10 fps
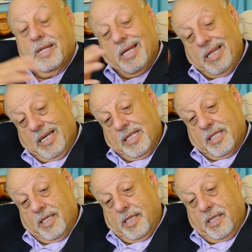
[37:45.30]
and I
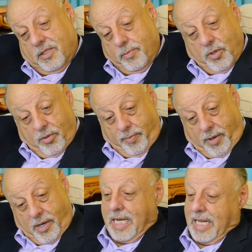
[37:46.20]
like the smooth
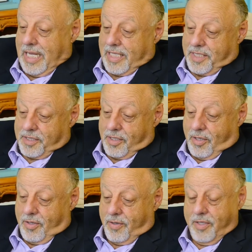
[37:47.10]
part. I like this
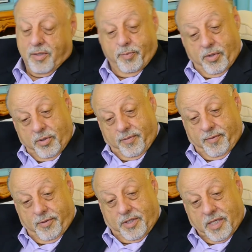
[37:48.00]
song. It's
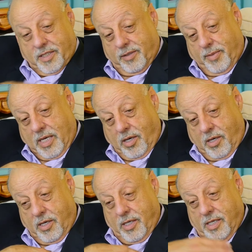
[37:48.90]
beautiful. It touches my
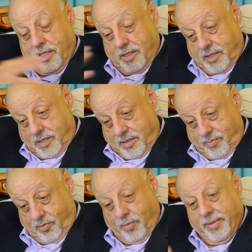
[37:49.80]
heart. It's
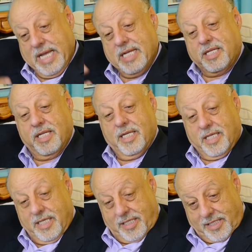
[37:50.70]

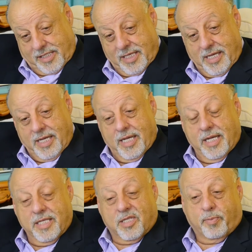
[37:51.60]
romantic. It's
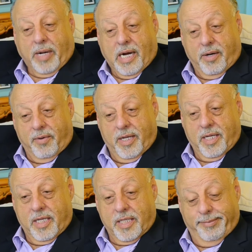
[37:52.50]

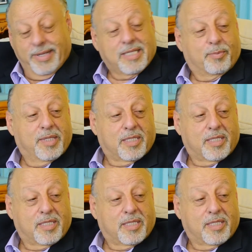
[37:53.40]
inspiring. It makes me